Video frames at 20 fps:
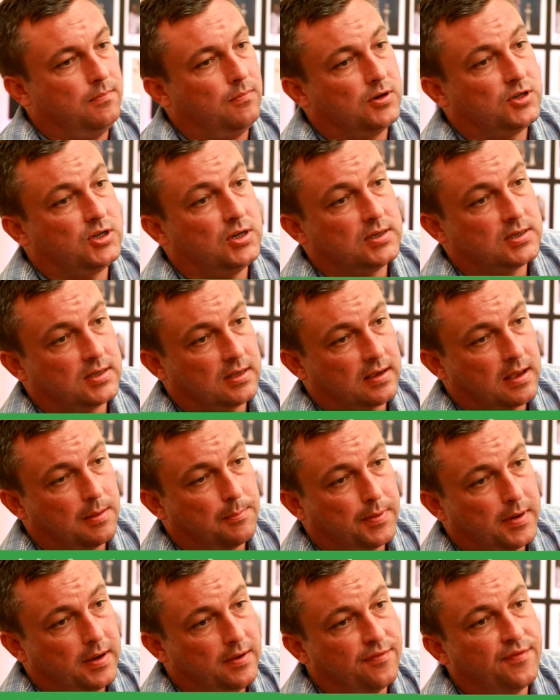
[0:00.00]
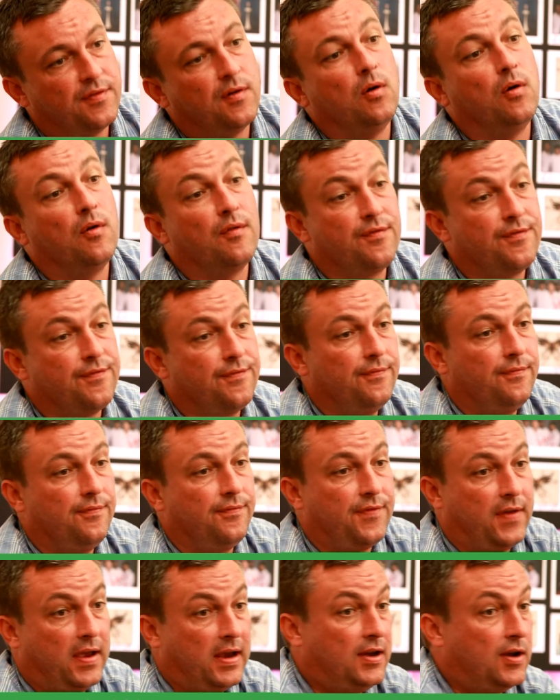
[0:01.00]
which is the company for
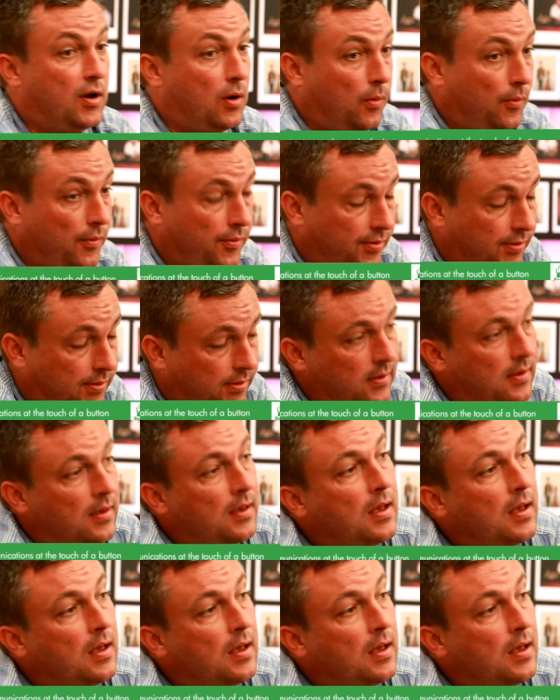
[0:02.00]
V North,